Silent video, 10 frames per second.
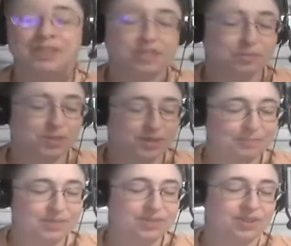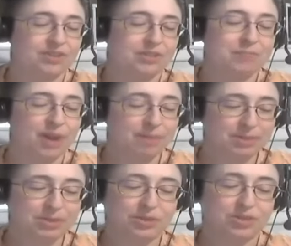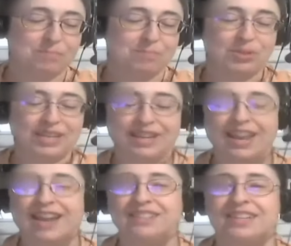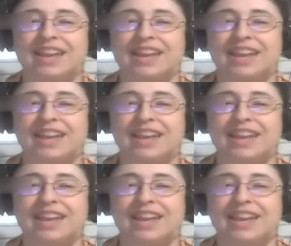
this book is called The Prop Builder's Molding and Casting